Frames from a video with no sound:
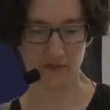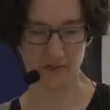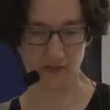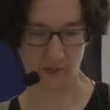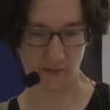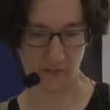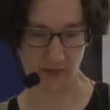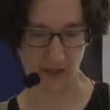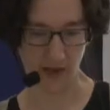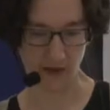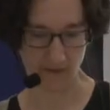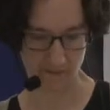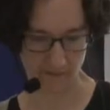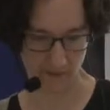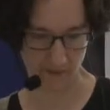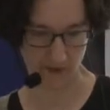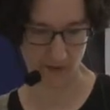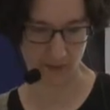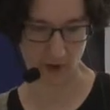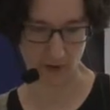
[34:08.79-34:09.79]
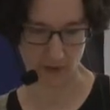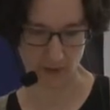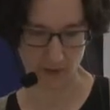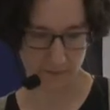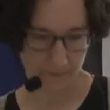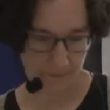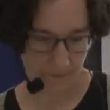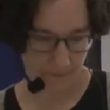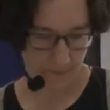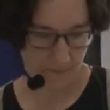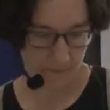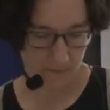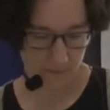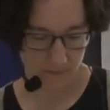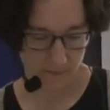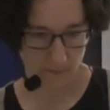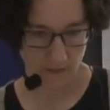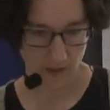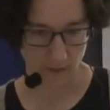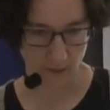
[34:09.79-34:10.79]
that we get from the model.
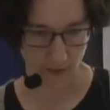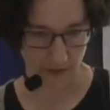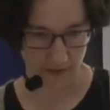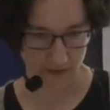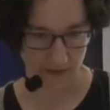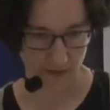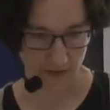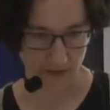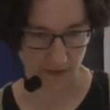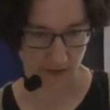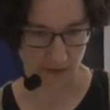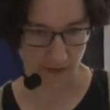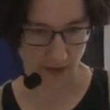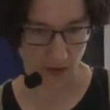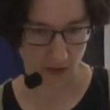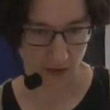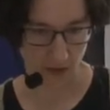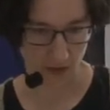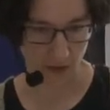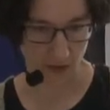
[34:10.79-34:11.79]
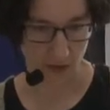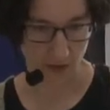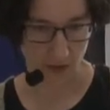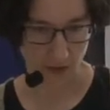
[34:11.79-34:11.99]
Right, so there are